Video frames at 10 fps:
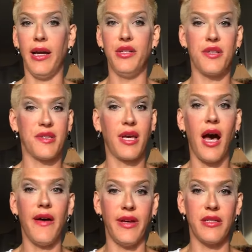just
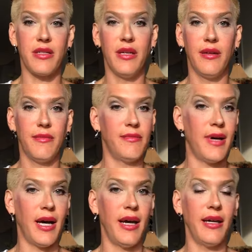covet
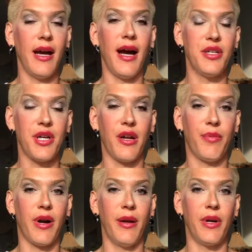my eyeshadow
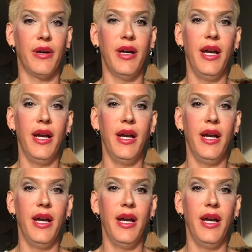primer.